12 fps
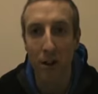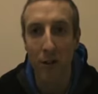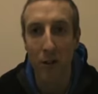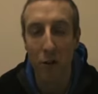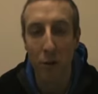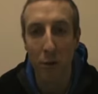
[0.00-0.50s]
If
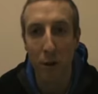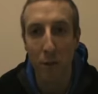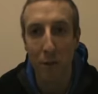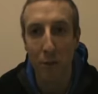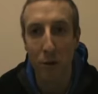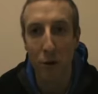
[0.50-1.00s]
you do a
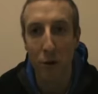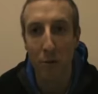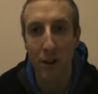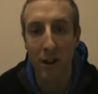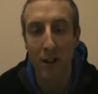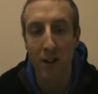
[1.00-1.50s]
proper
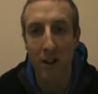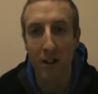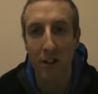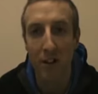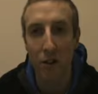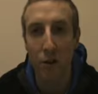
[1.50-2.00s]
program, you get
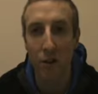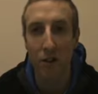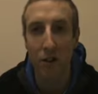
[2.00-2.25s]
nice toned,